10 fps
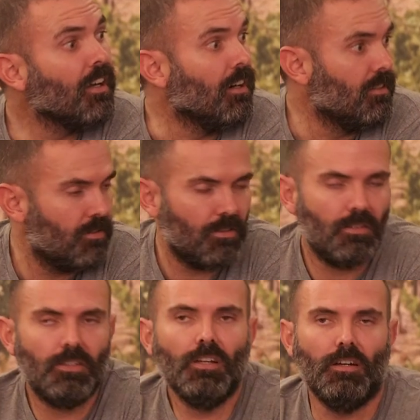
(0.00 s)
yeah.
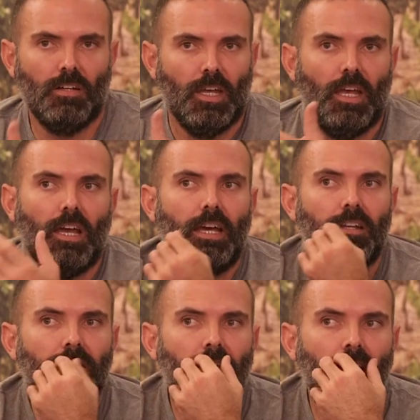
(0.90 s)
Yeah, and
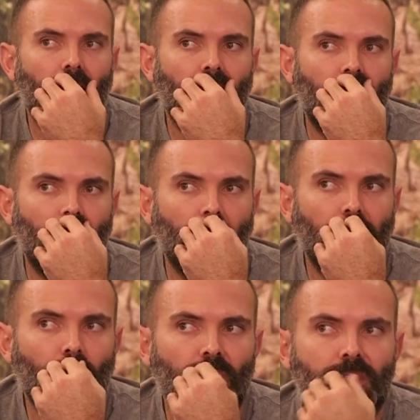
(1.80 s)
I think
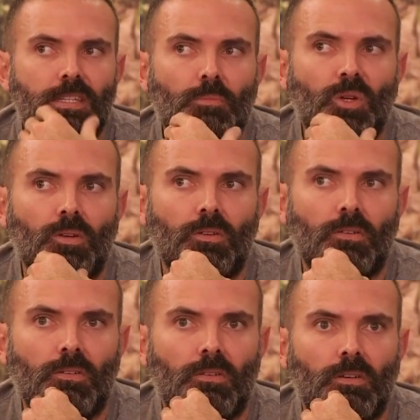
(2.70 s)
like with
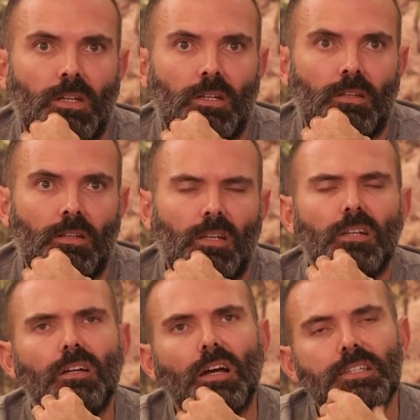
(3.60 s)
Semillon,
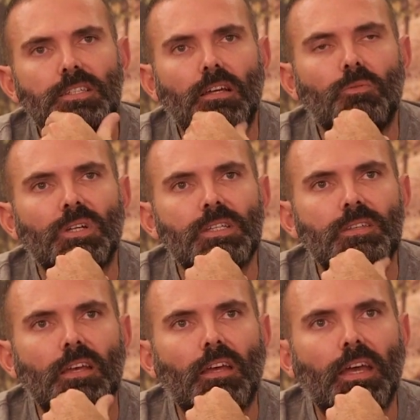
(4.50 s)
no, I, when I
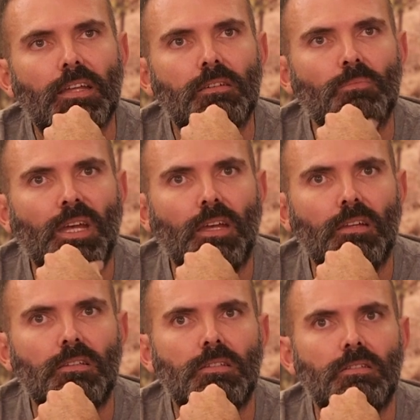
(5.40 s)
say I hadn't
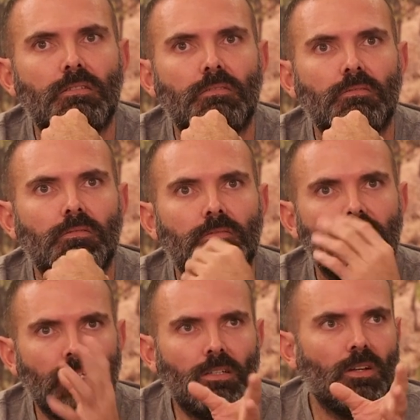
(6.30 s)
made
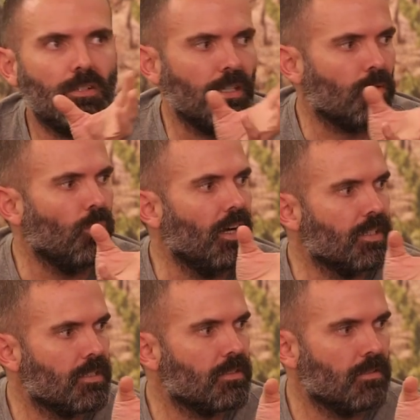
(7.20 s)
skin contact
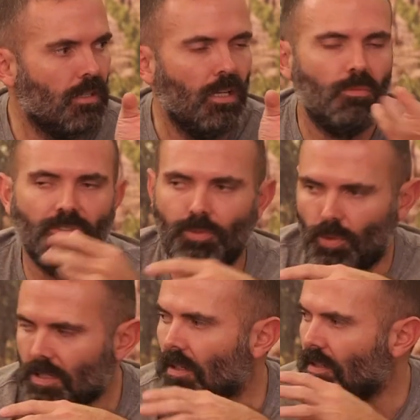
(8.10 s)
whites before
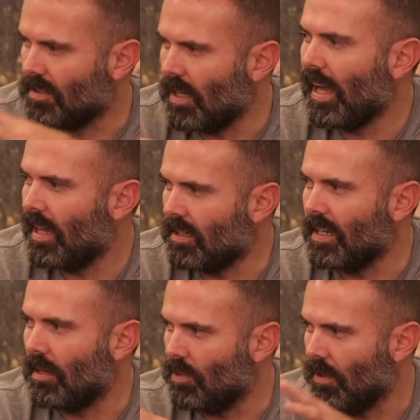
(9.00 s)
starting this, I had
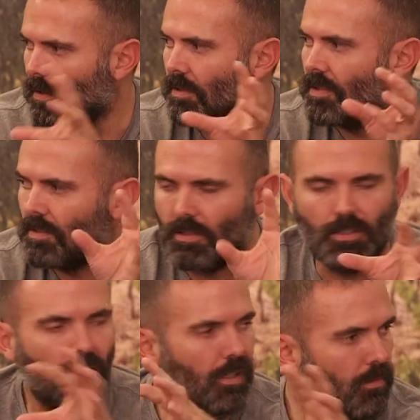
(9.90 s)
dabbled,
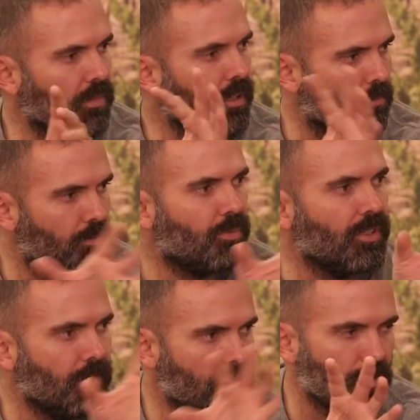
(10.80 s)
you know, at my
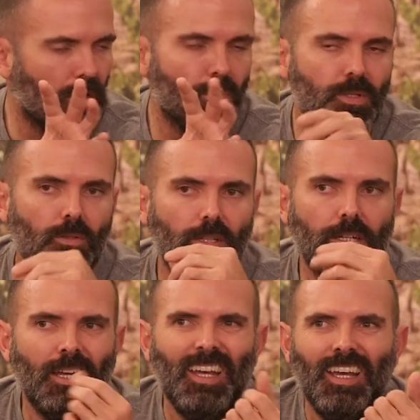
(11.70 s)
previous jobs and all that.
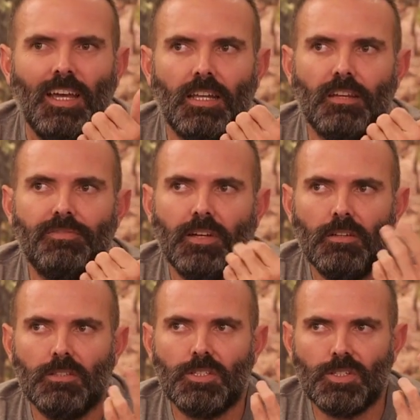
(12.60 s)
And I
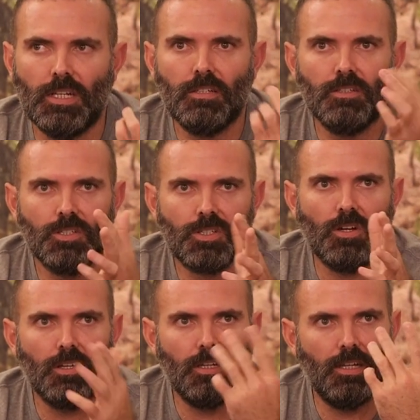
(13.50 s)
found Chenin and
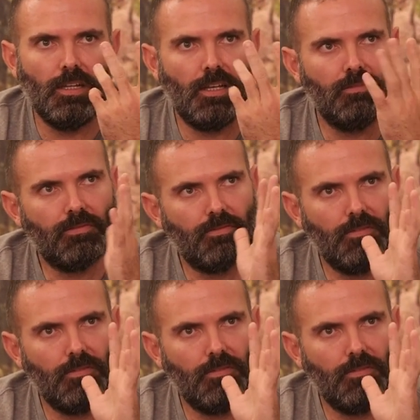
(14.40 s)
Chardonnay have